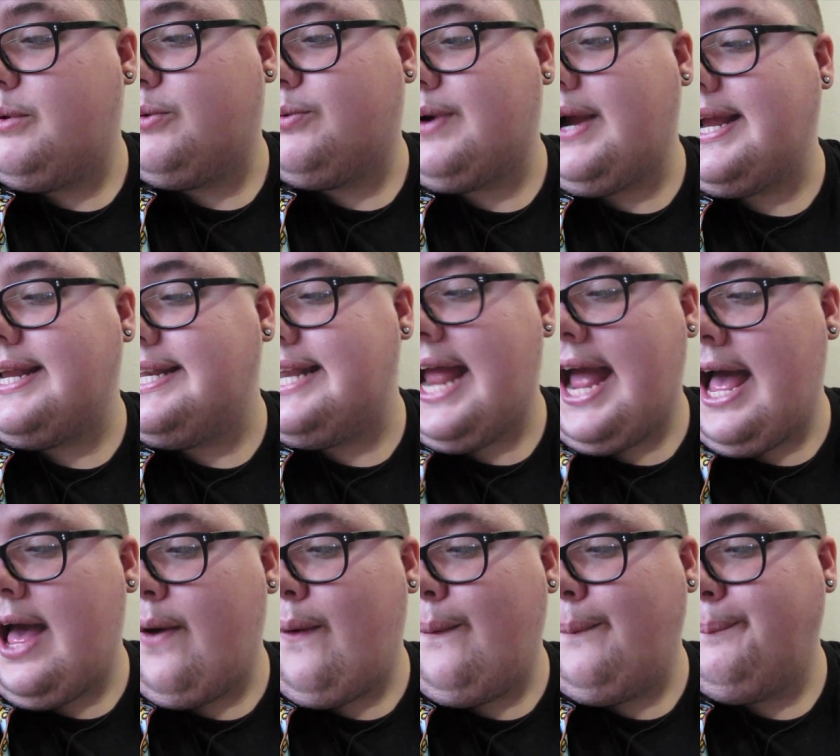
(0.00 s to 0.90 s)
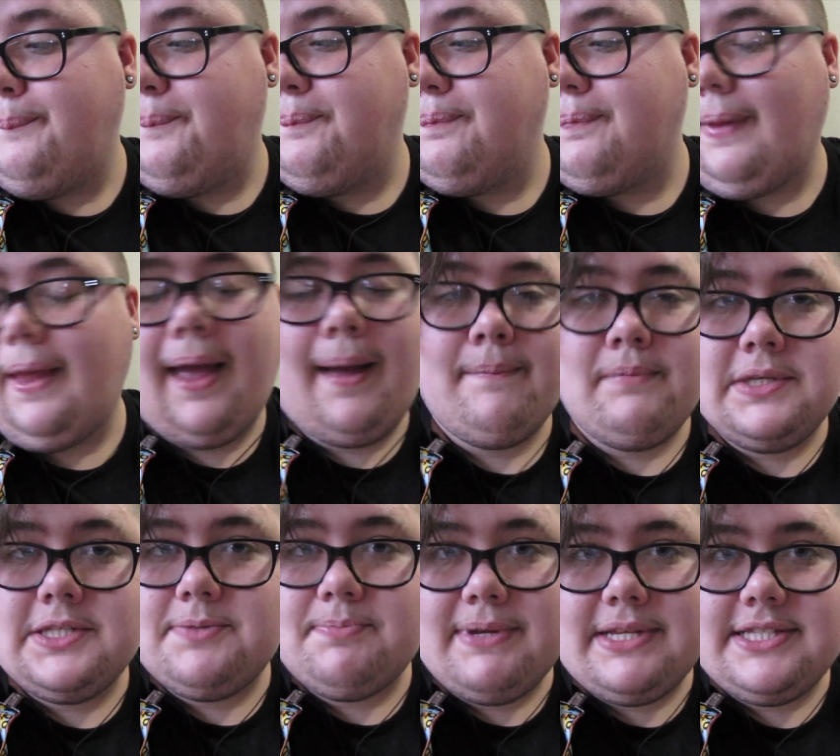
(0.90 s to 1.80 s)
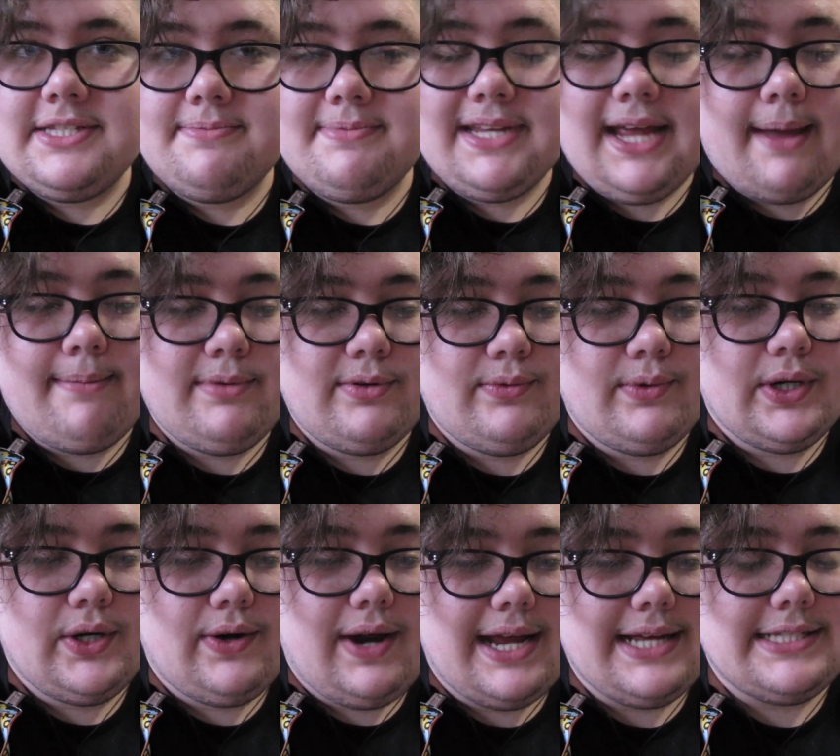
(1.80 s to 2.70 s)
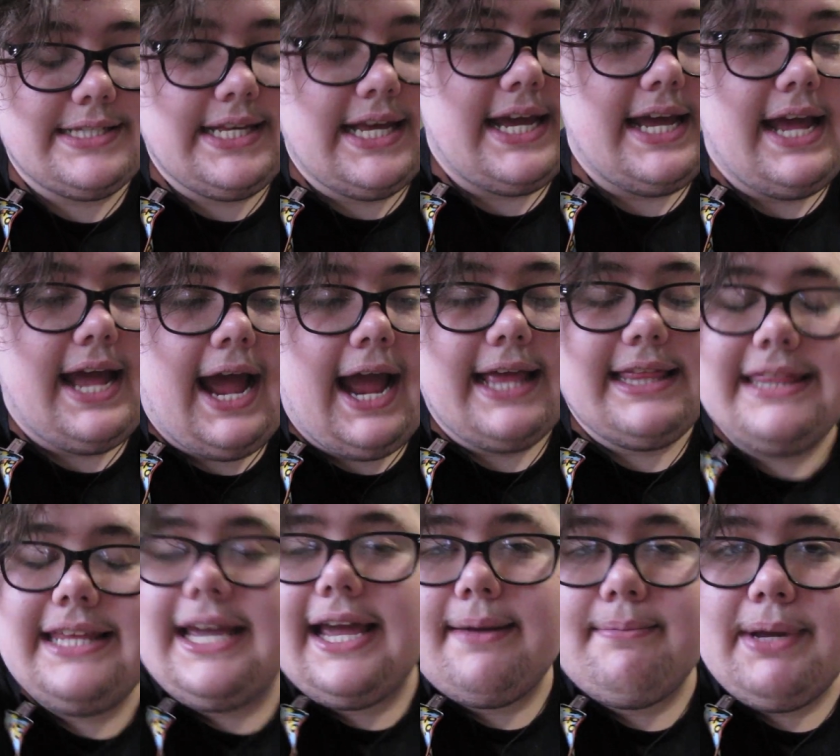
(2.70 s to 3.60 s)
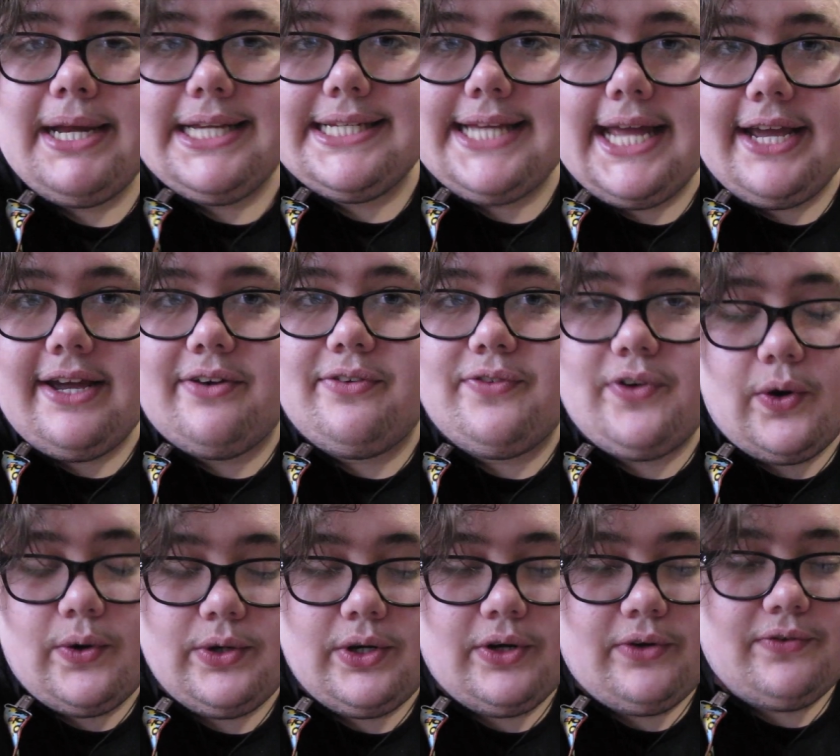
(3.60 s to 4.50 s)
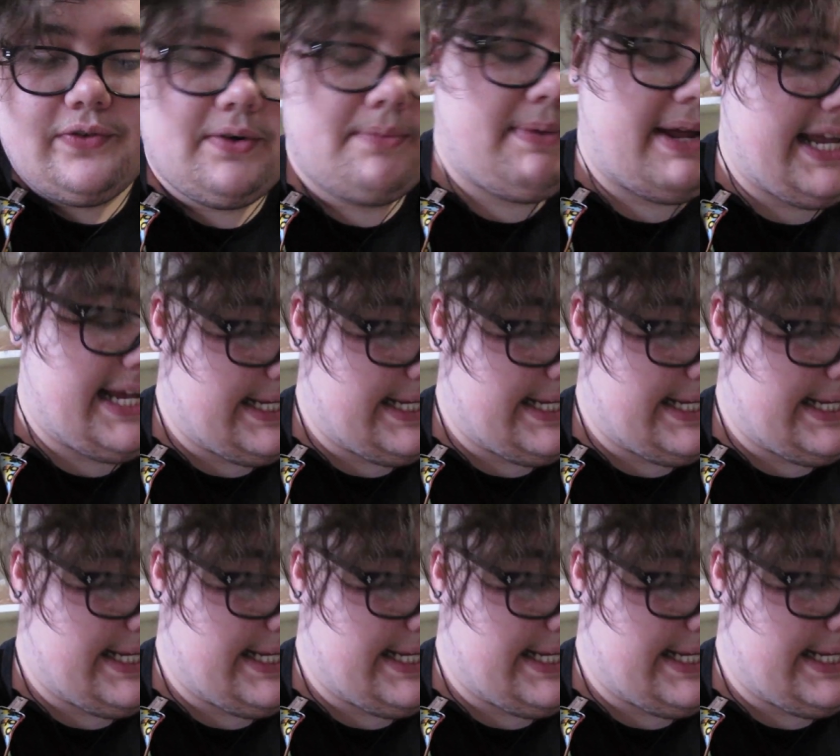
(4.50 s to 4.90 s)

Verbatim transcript: But right now, I'm gonna spend some time and regress. I think I might take a photo for my